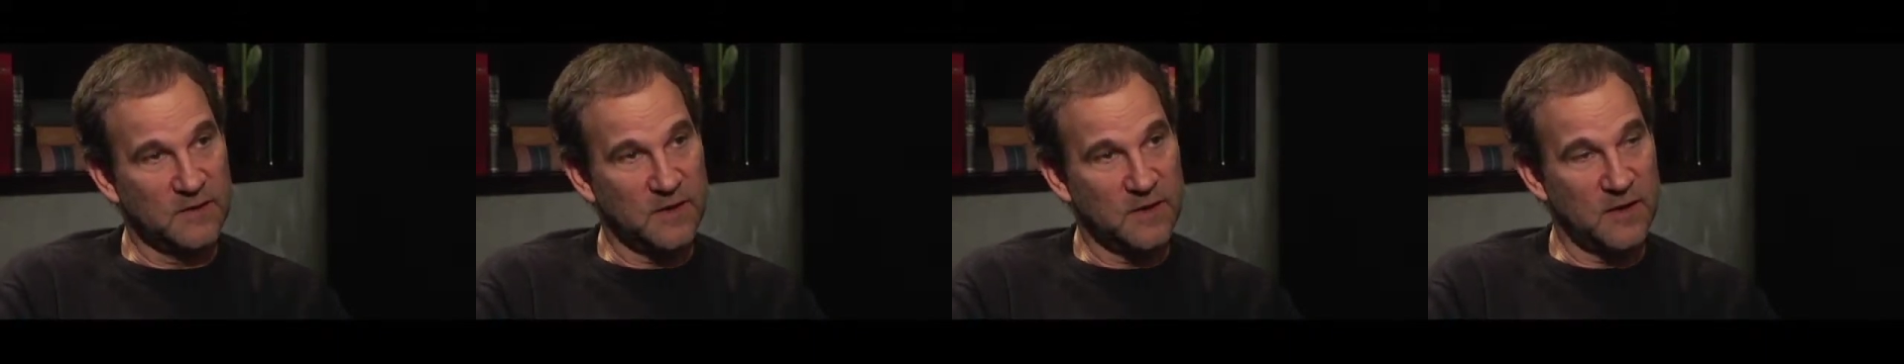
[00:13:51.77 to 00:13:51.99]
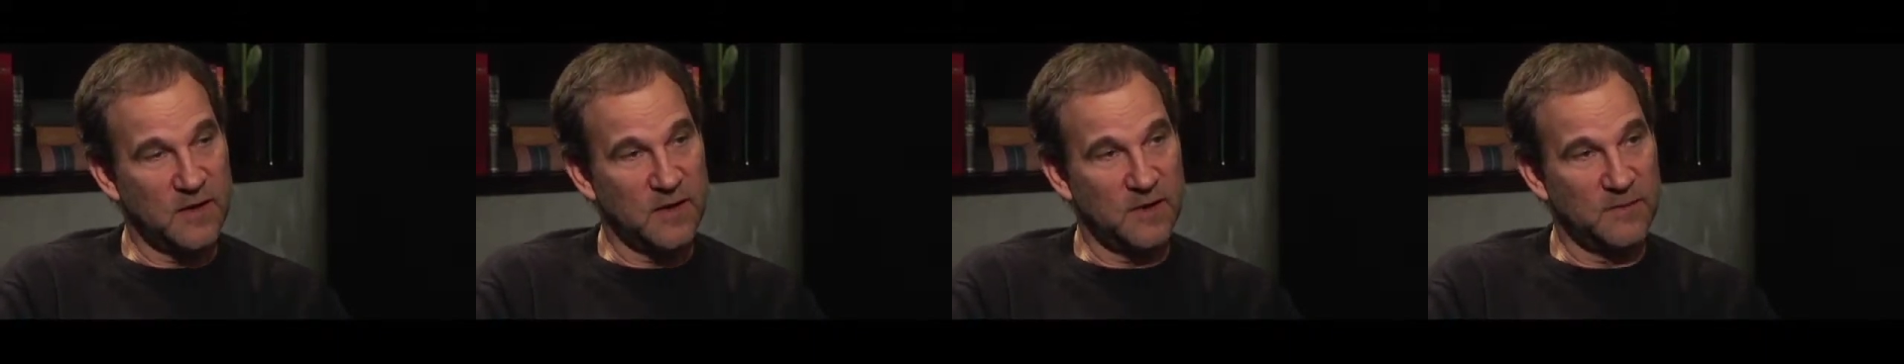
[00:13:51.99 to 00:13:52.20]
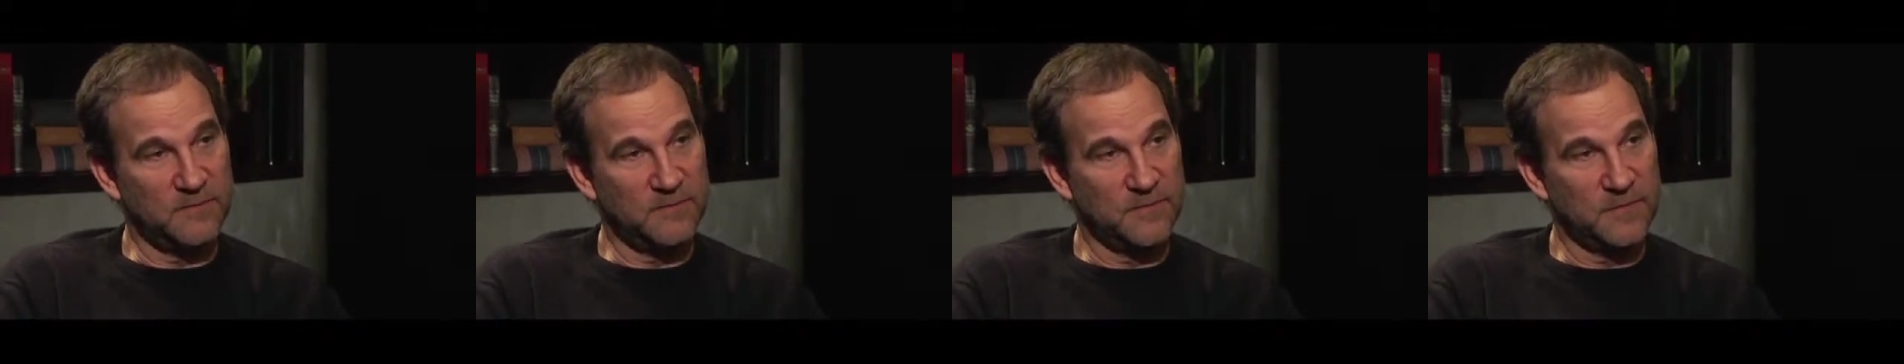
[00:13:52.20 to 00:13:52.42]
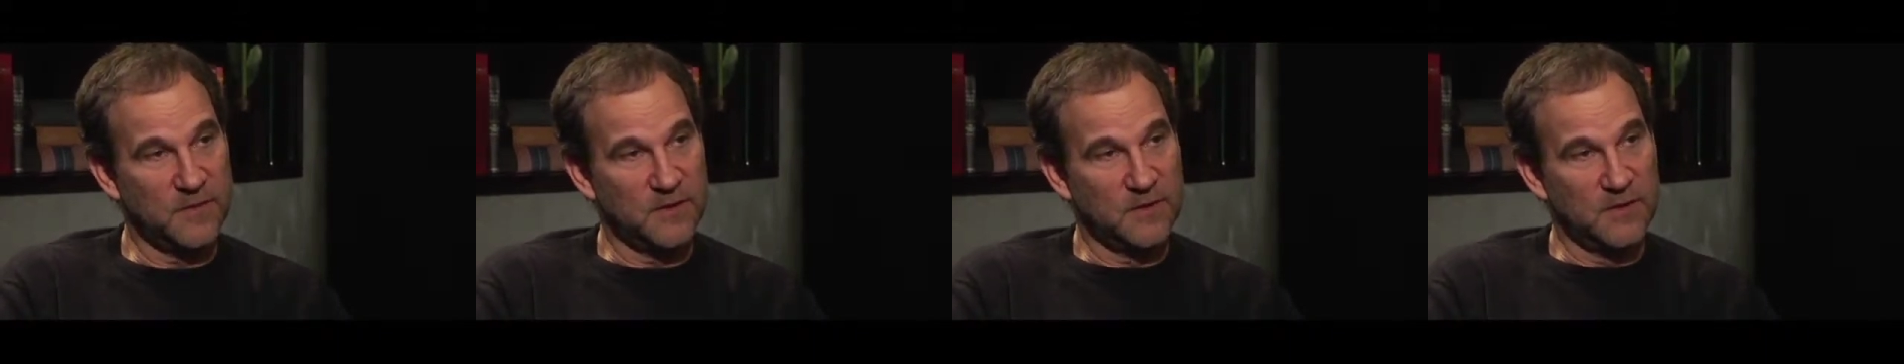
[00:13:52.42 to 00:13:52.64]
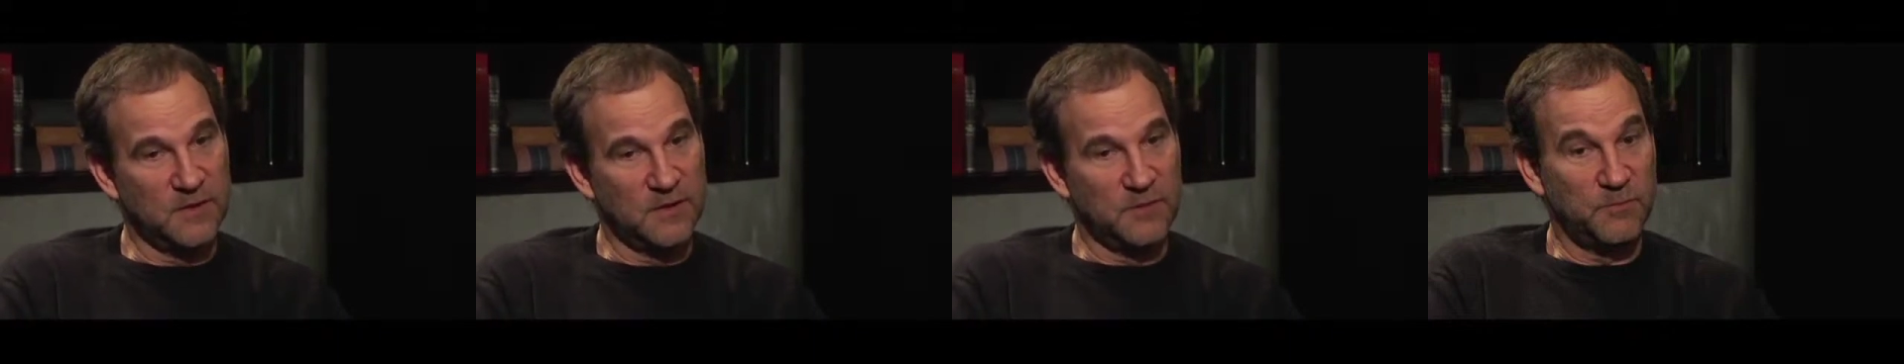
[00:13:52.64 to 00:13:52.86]

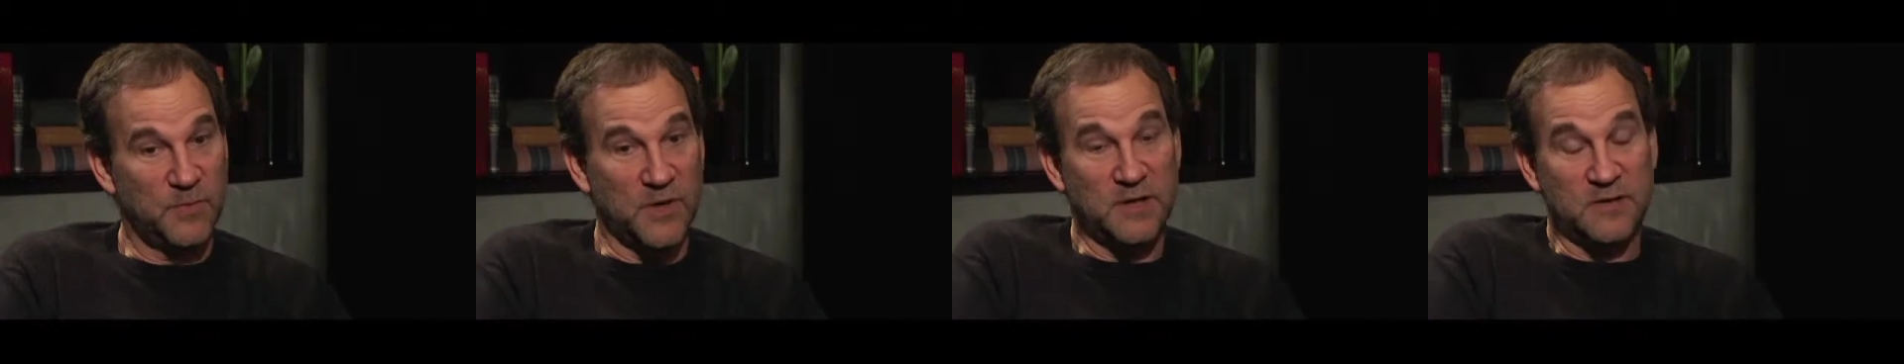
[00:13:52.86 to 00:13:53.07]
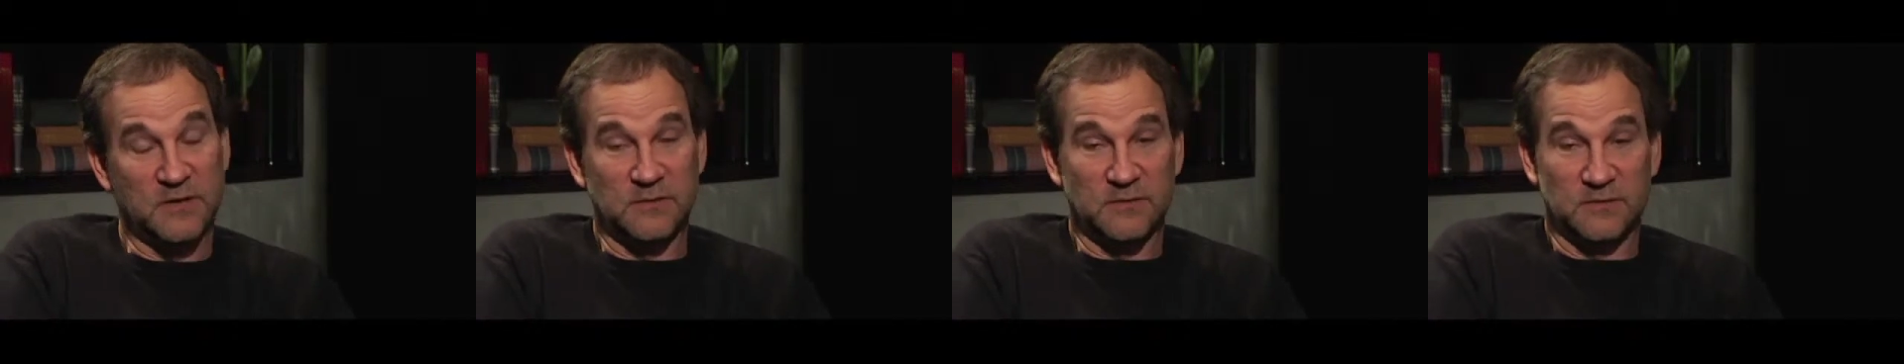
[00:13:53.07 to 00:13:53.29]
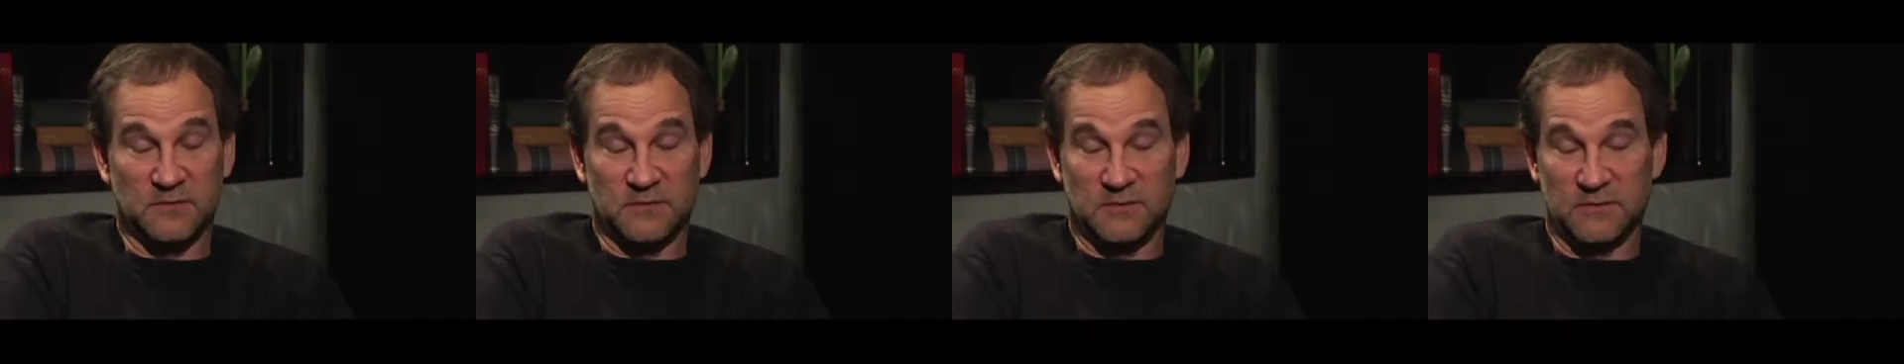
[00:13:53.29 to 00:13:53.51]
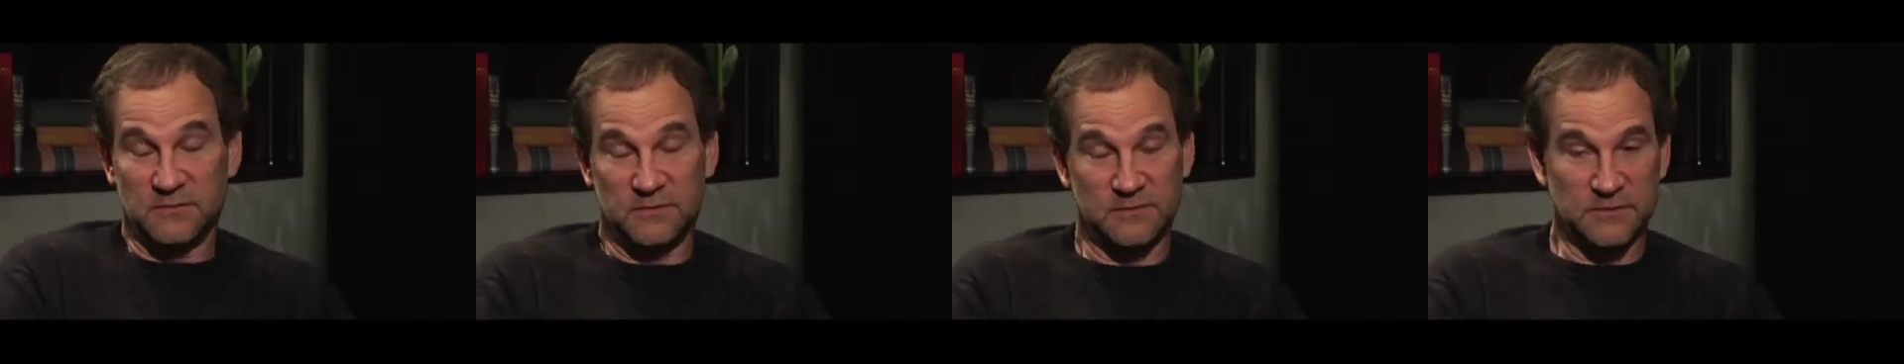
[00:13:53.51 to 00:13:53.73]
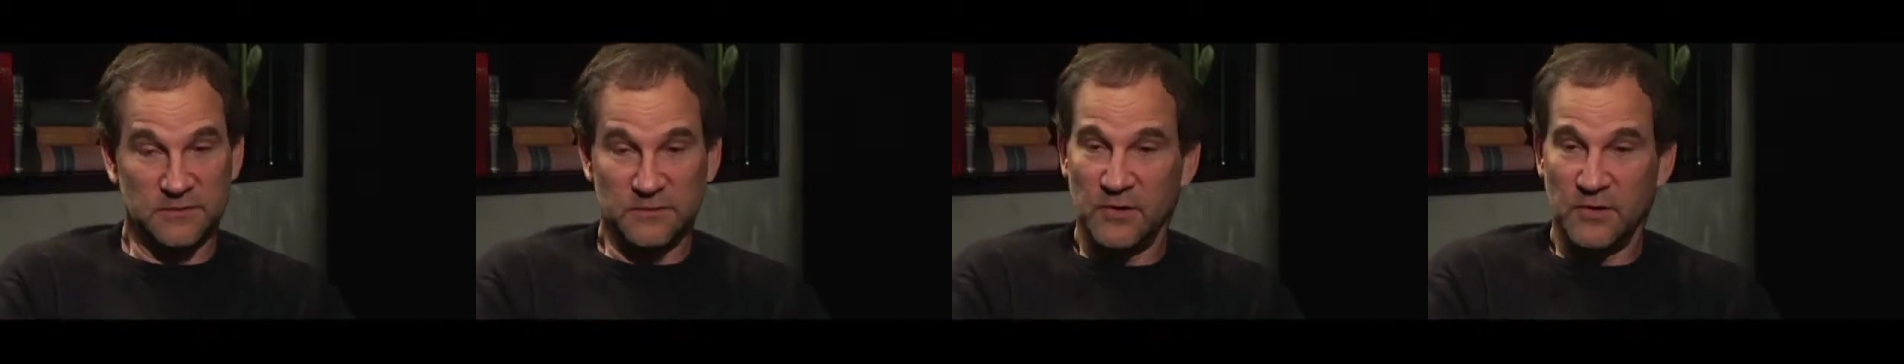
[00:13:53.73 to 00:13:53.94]
But
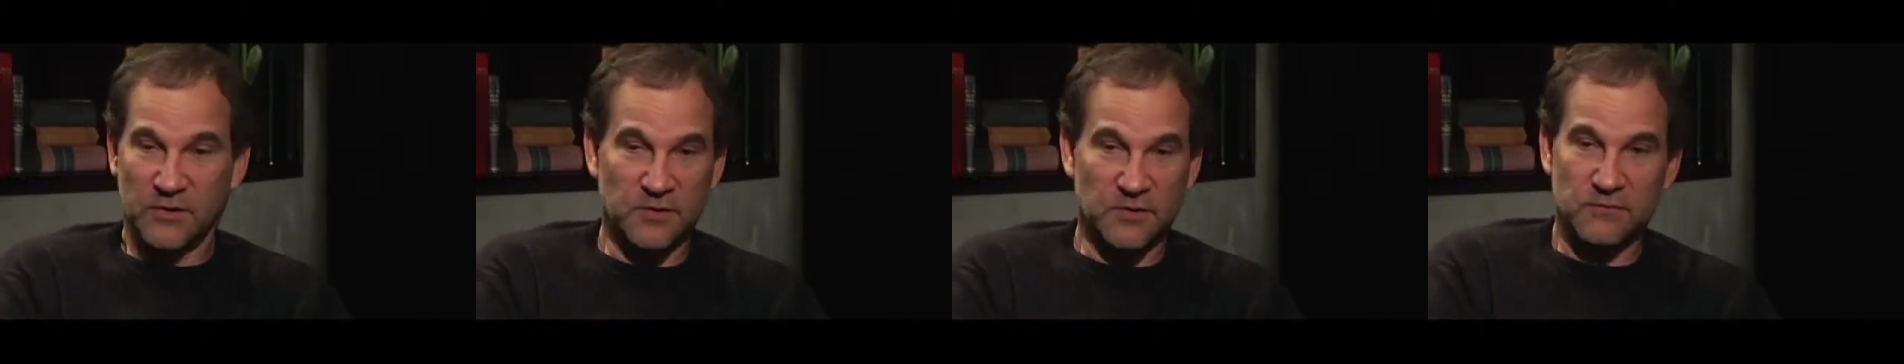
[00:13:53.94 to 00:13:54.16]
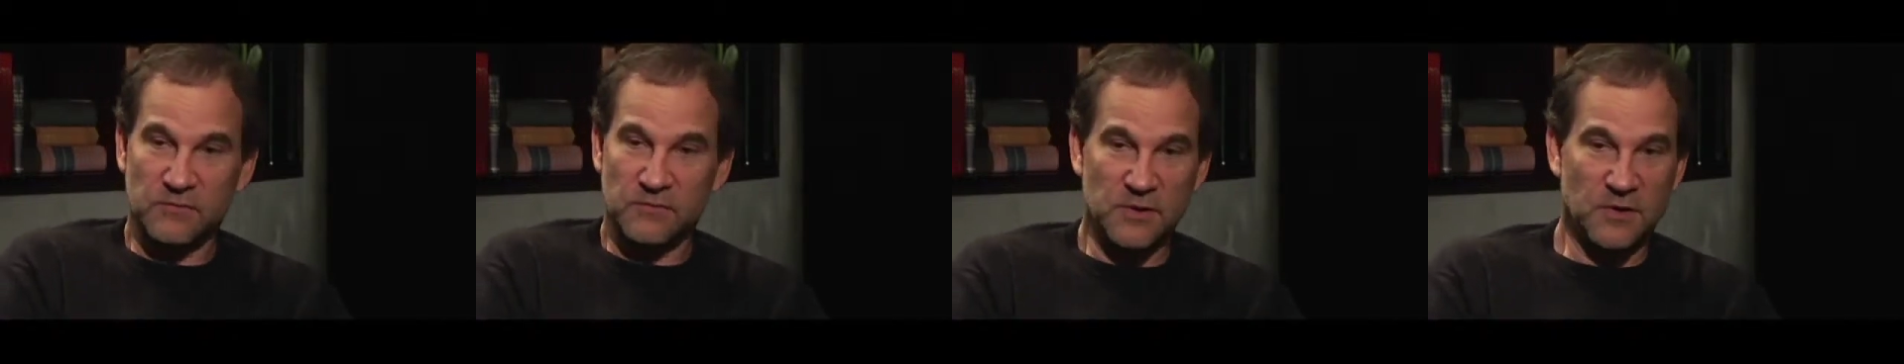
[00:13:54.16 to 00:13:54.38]
look,